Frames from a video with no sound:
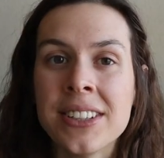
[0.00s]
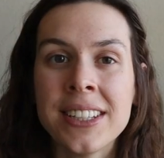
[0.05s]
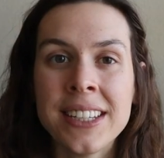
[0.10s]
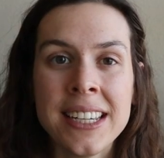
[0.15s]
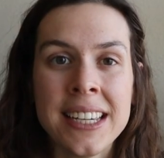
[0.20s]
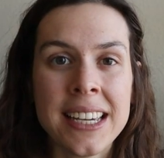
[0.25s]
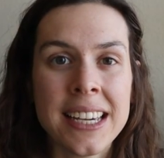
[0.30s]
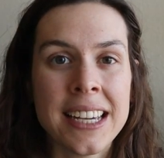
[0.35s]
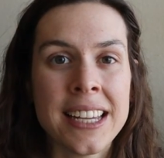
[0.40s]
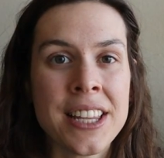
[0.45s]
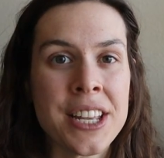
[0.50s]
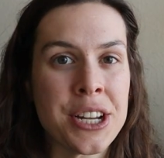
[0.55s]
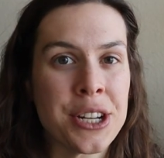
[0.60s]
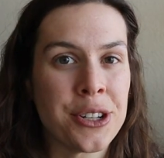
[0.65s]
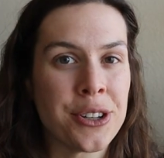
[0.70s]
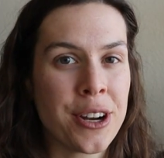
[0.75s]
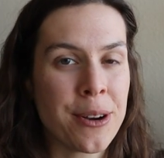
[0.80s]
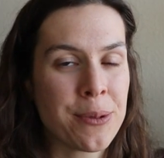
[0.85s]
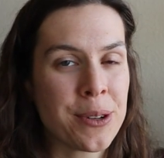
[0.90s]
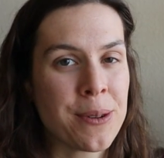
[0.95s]
a link in the
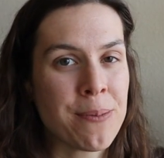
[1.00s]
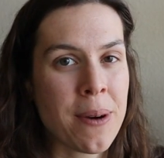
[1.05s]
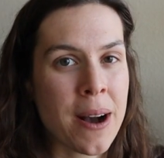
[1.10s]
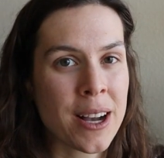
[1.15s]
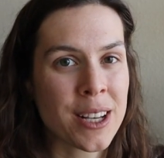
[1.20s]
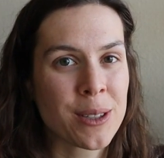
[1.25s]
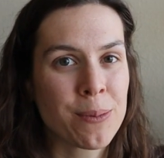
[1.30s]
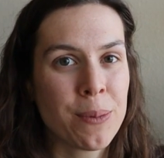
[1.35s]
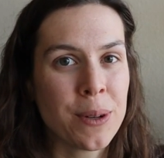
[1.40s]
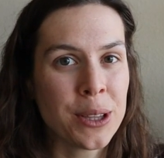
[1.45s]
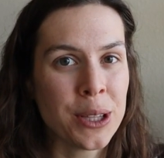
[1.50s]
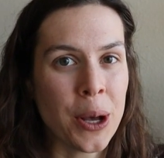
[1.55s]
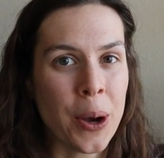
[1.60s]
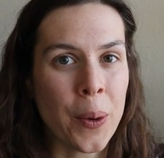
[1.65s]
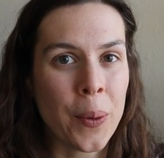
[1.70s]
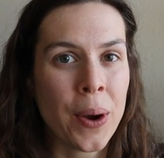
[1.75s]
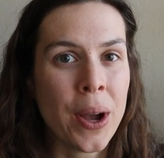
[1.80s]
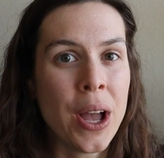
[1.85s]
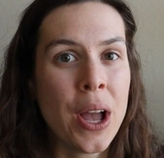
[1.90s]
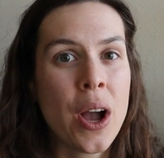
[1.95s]
description box
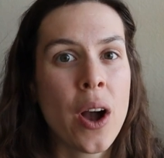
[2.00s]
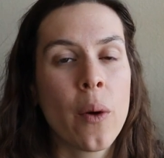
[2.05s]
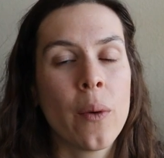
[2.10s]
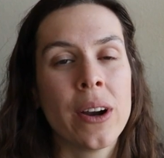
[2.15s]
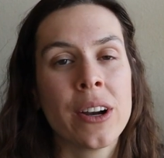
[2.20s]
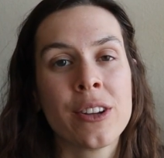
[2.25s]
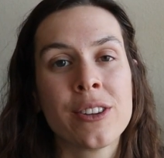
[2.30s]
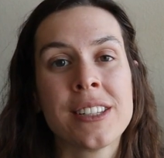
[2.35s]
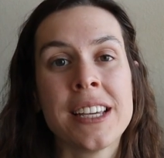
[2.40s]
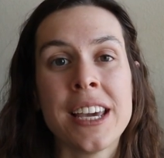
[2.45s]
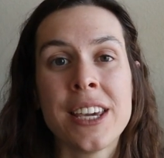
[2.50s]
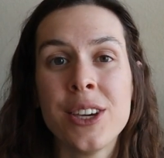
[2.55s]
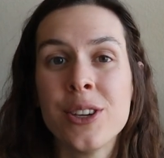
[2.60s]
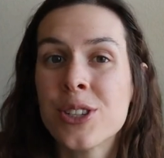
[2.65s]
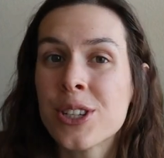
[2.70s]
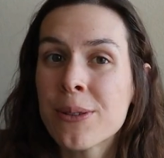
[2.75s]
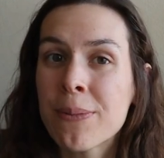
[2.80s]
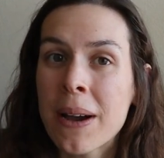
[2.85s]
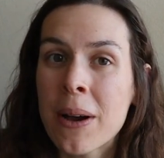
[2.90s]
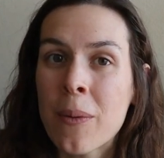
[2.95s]
below where it'll take you
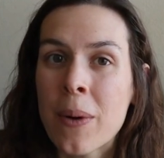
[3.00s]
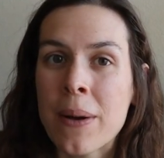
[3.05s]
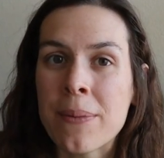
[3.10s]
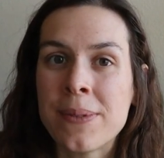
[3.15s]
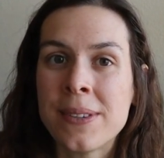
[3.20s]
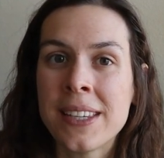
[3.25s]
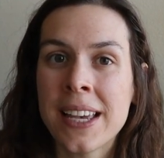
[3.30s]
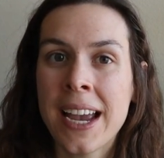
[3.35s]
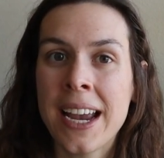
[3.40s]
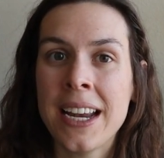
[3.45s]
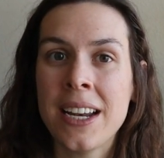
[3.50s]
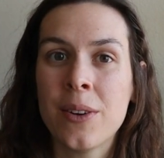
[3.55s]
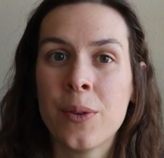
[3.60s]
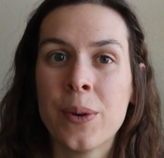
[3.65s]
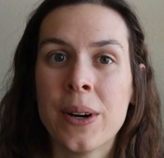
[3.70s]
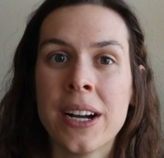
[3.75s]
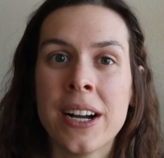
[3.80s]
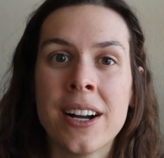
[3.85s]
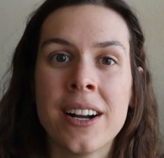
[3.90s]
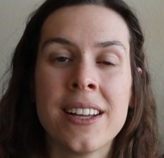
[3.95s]
to my website
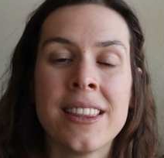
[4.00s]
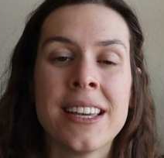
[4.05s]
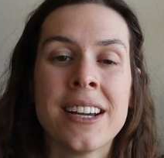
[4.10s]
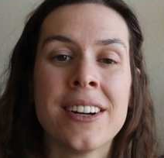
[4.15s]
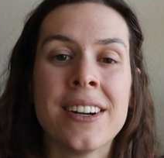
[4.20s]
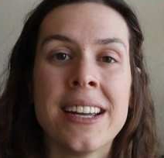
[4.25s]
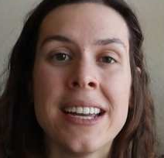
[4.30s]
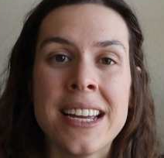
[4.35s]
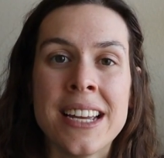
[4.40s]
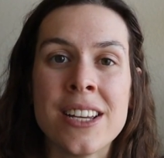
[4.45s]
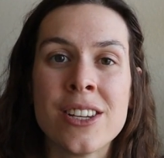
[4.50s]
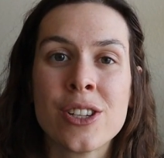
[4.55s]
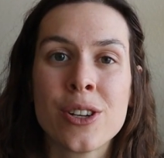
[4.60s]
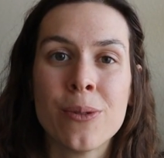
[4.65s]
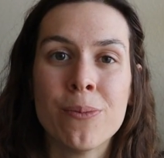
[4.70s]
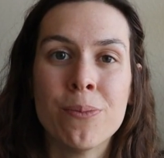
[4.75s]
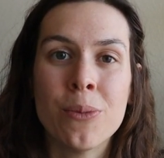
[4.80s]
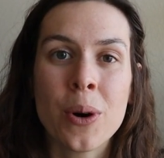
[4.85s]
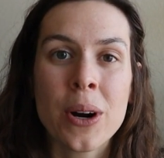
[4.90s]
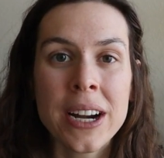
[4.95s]
where there is
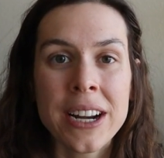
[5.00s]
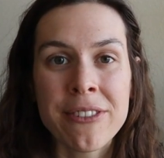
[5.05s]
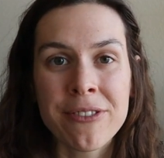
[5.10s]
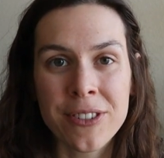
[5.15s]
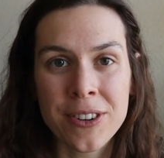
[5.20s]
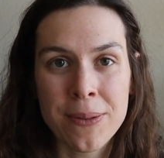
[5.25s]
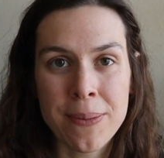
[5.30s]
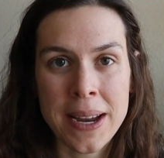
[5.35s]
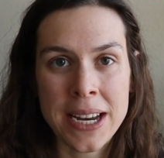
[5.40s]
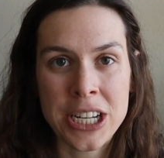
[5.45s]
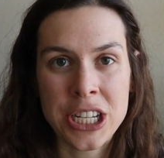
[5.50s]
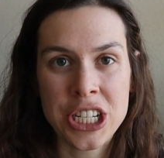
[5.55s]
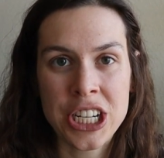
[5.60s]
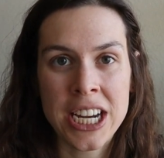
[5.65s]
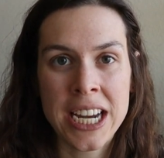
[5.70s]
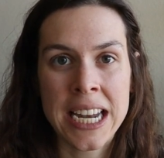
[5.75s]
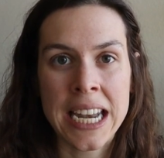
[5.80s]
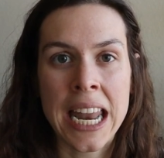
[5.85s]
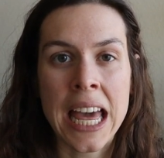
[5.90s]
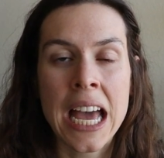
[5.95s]
more
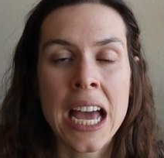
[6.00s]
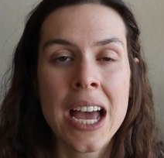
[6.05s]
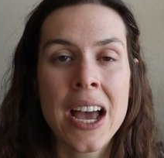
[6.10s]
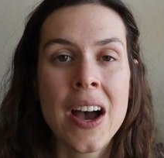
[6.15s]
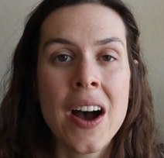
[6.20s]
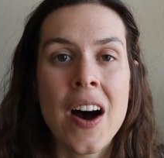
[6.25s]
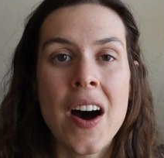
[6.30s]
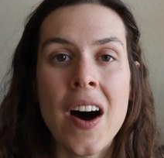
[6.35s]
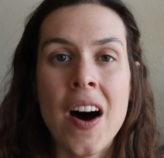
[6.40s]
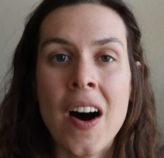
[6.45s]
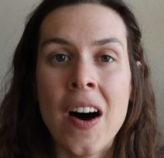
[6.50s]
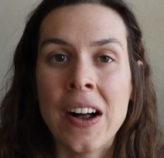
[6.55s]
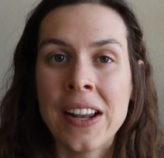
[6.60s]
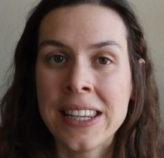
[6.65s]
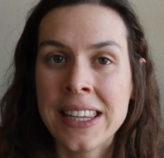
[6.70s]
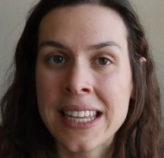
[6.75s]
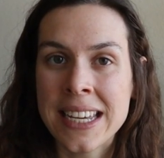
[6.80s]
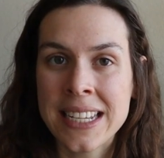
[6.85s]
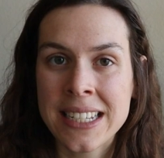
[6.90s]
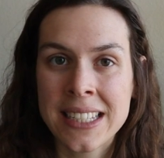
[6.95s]
information
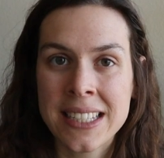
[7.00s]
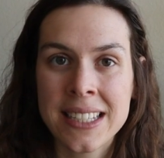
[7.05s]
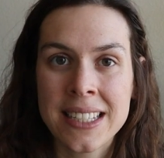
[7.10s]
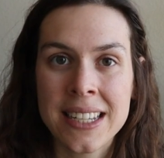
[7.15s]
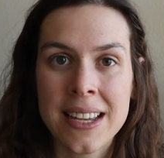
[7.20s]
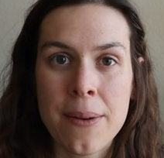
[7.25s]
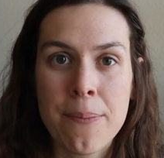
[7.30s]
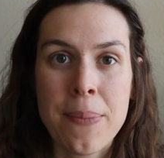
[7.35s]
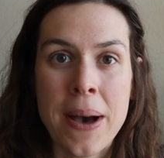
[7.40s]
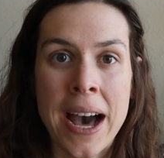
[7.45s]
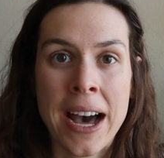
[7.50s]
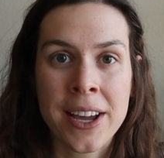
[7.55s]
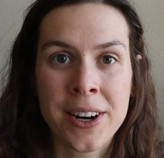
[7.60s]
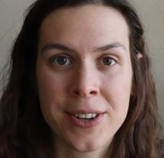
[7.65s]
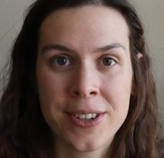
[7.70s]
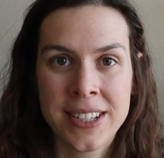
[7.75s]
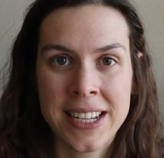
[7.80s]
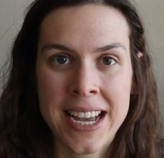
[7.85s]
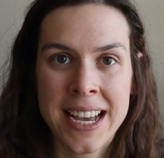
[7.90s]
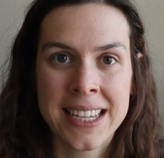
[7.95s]
on this
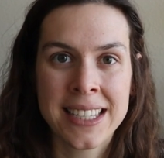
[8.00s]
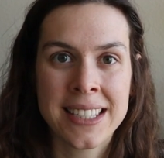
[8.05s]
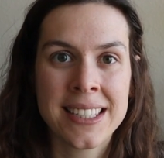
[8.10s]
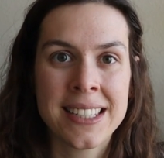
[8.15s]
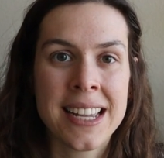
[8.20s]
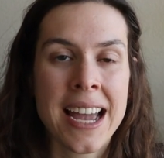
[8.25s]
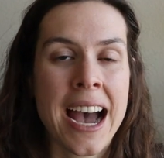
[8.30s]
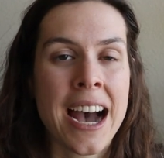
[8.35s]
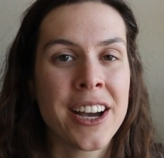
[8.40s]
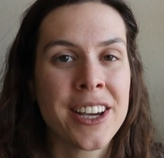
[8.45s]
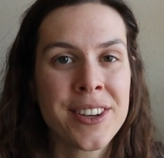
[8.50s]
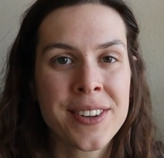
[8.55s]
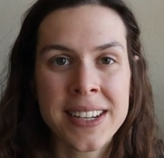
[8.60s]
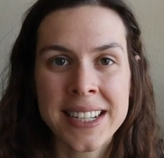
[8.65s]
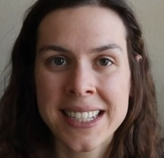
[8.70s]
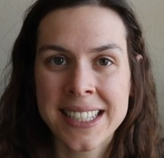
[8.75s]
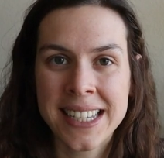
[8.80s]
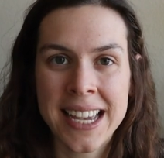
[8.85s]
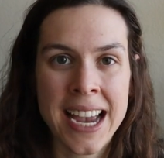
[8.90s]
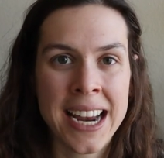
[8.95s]
pattern test, how you
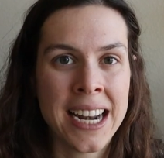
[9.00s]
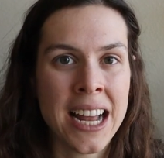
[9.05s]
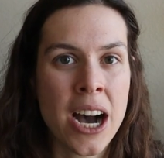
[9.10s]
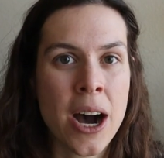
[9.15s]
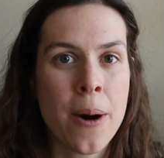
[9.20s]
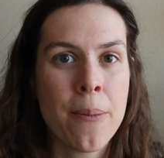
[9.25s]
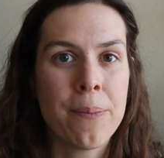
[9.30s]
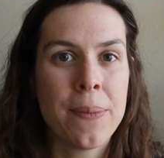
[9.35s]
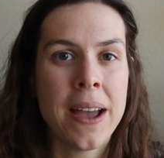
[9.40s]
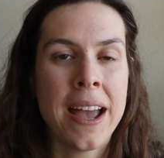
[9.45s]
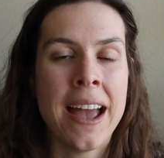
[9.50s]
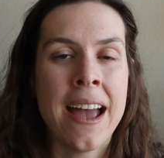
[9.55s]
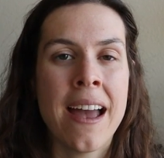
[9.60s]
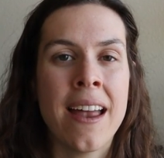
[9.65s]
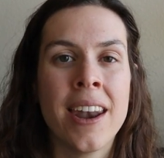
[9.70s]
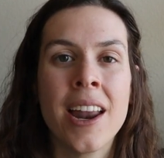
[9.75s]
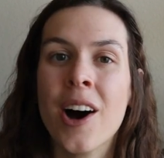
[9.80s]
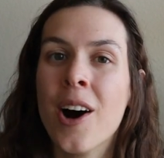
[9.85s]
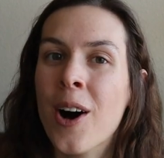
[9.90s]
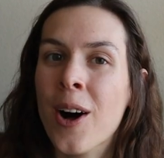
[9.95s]
can sign up,
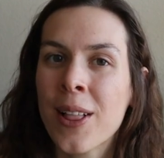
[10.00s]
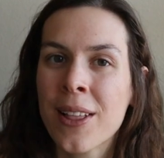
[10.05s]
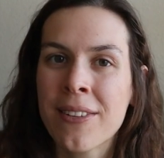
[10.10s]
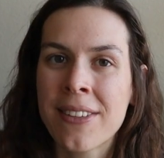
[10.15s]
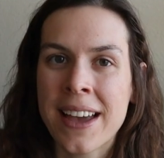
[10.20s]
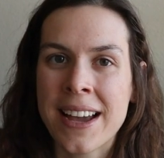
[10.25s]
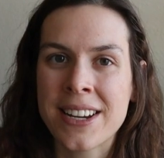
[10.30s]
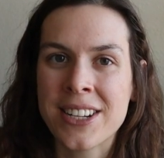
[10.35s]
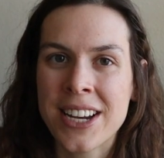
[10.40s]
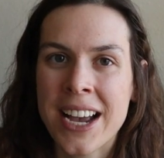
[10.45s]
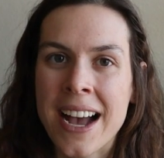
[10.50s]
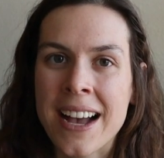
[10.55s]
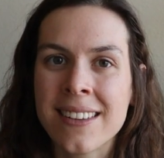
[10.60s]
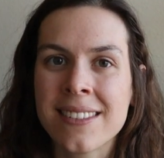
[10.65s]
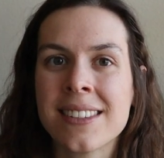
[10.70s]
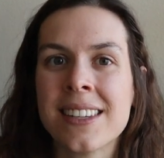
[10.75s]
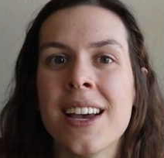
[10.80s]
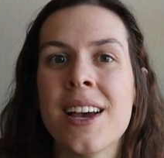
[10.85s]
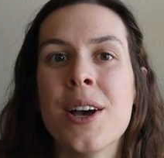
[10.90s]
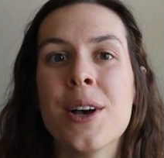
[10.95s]
and all of that
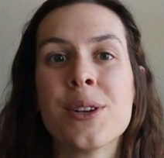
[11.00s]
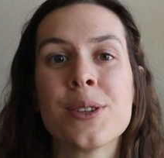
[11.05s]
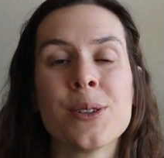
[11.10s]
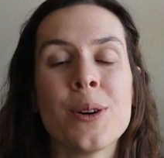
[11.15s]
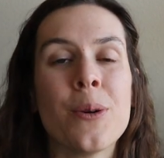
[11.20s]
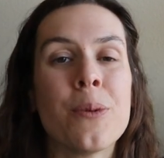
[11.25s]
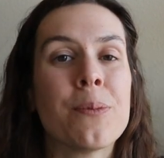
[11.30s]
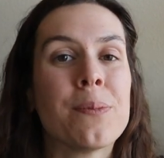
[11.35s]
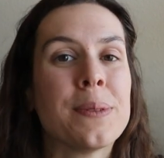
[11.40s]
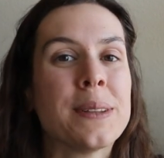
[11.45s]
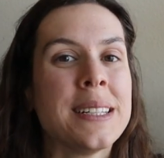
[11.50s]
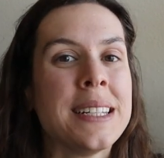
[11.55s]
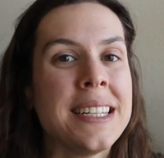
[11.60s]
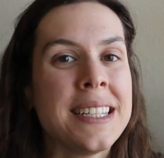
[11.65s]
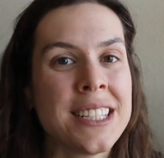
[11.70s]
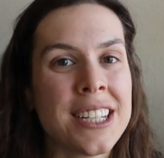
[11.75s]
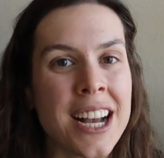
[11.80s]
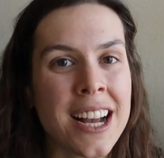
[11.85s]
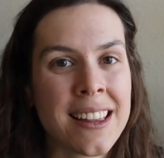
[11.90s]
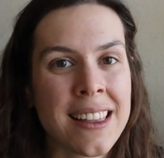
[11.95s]
jazz. So
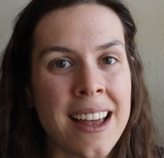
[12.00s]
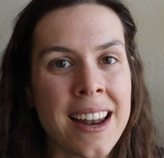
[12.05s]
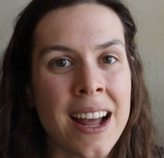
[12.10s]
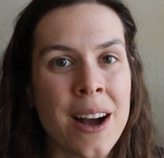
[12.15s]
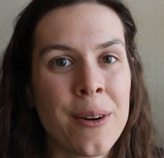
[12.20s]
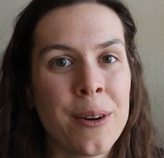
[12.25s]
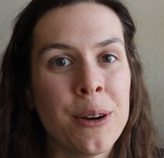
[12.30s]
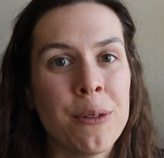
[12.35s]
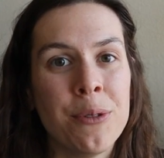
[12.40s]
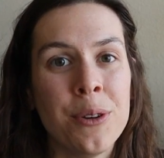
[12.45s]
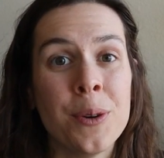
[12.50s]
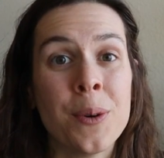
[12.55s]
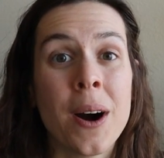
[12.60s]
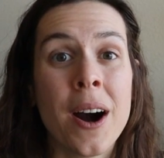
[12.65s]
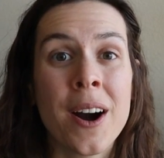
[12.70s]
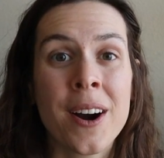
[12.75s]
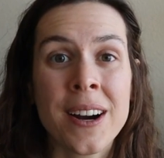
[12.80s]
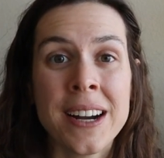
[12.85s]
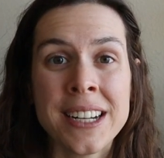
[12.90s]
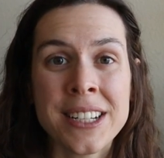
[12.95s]
please check that out if you
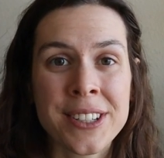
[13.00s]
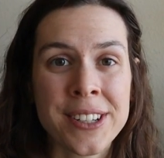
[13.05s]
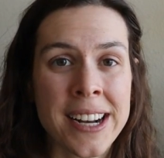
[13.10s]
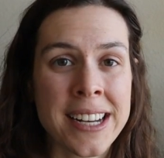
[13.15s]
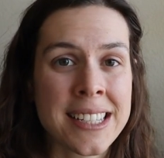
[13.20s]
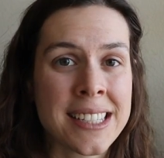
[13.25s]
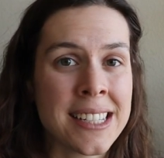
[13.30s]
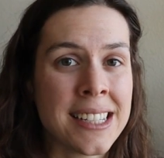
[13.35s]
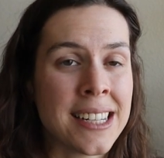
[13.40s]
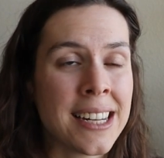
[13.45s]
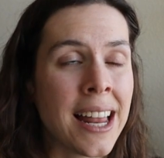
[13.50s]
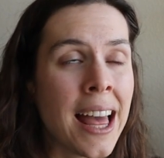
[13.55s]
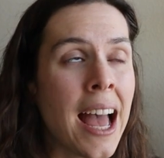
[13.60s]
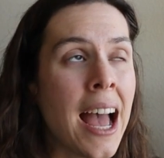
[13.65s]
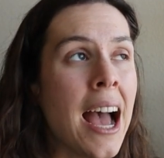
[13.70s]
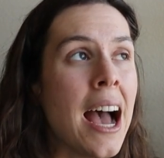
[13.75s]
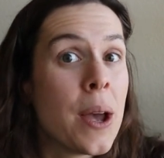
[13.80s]
are interested.